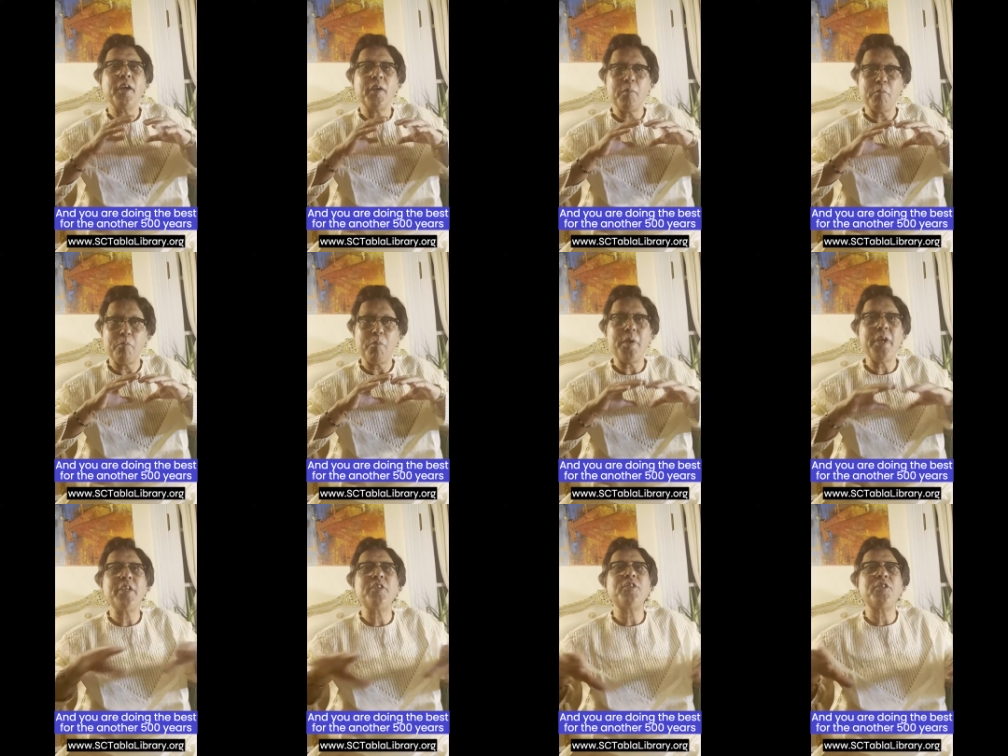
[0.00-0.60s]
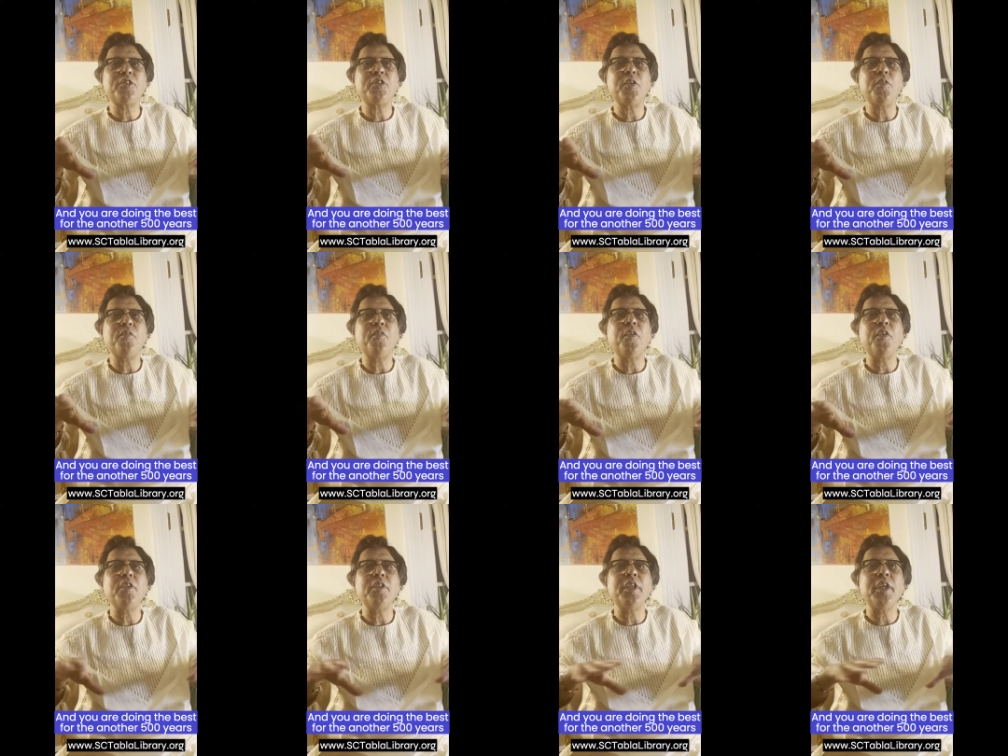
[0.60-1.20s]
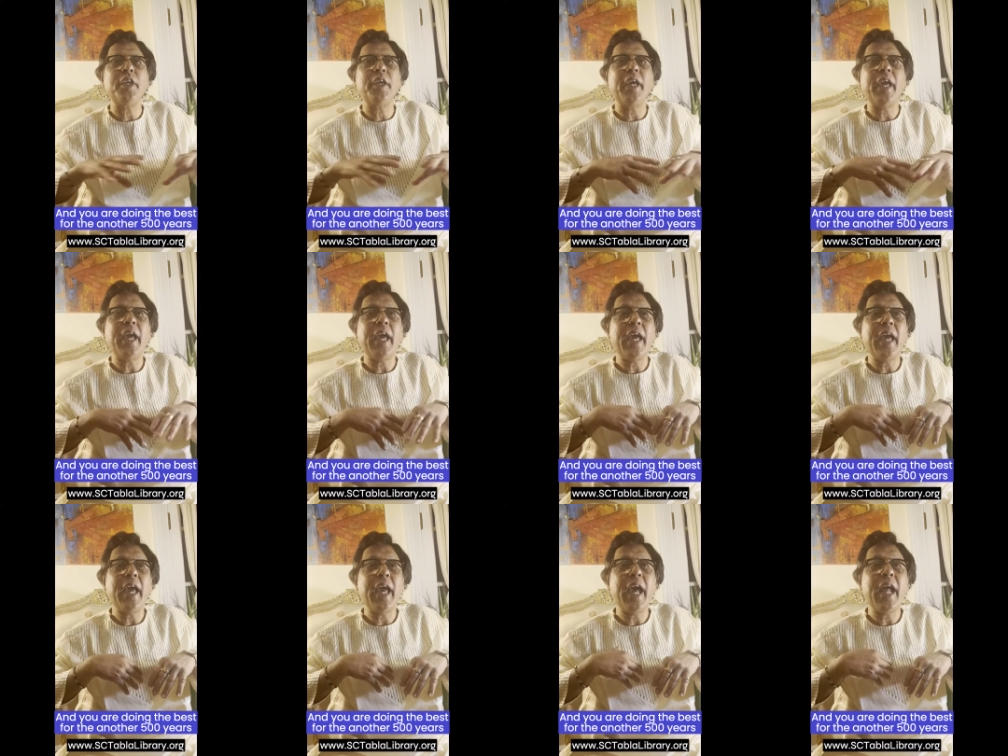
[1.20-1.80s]
best for the
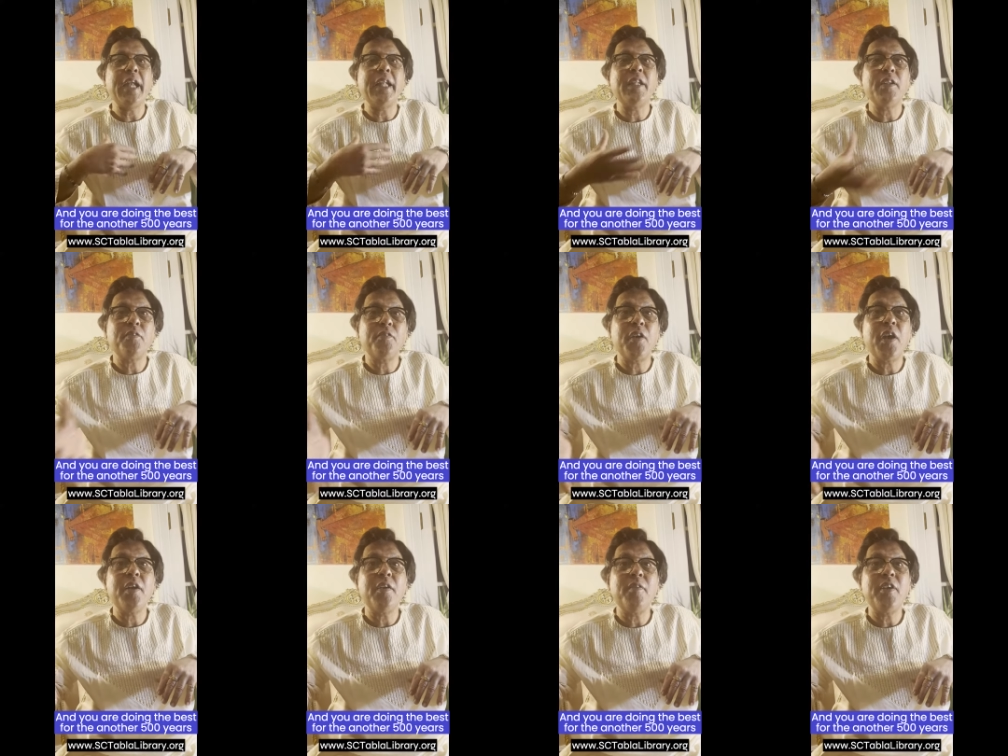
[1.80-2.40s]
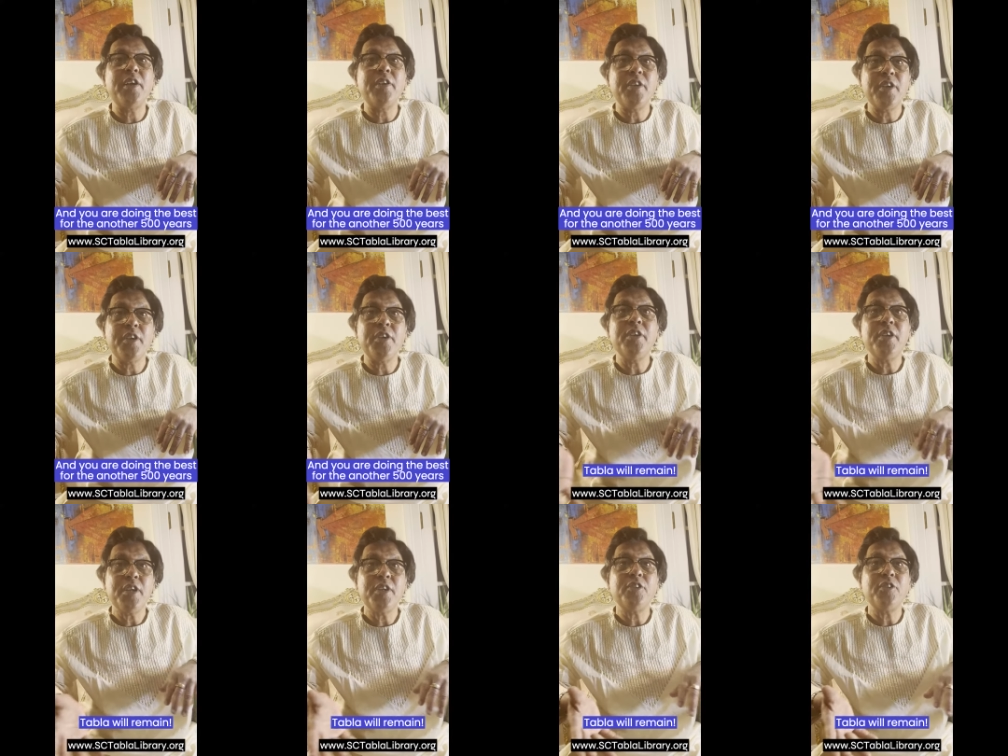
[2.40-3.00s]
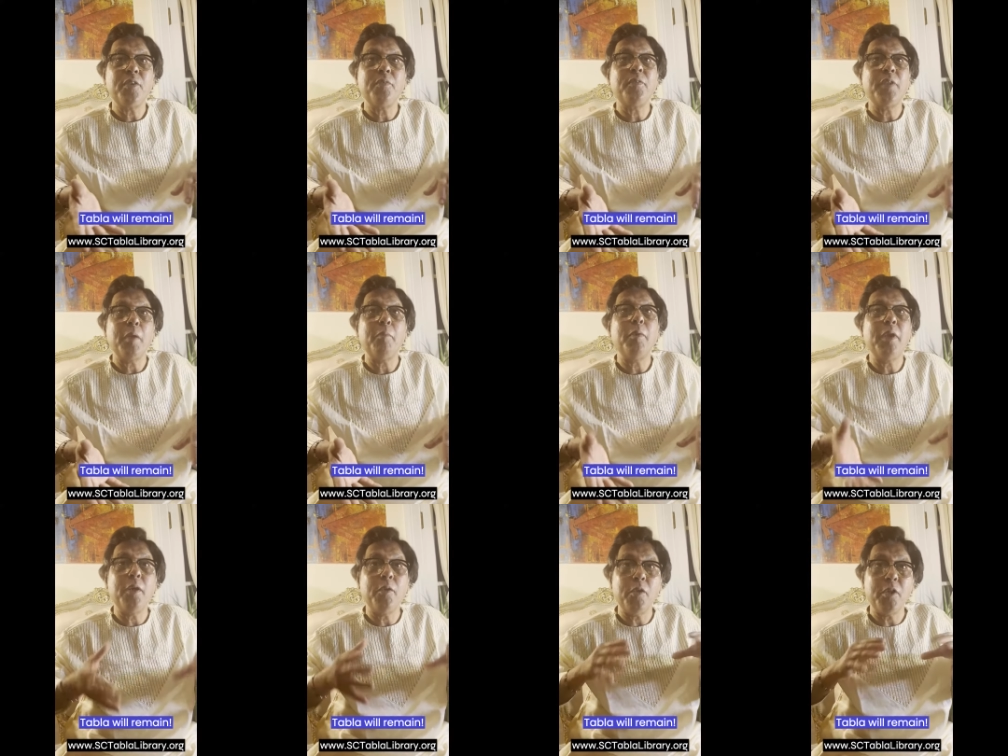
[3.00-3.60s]
another 500 years of
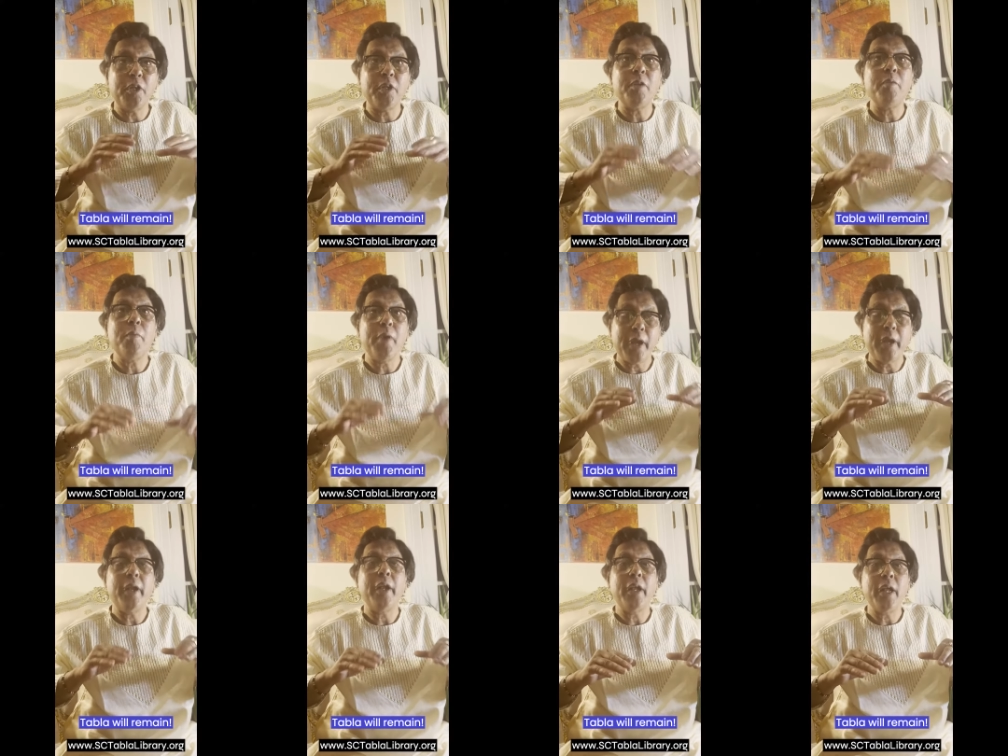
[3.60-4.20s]
tabla will remain.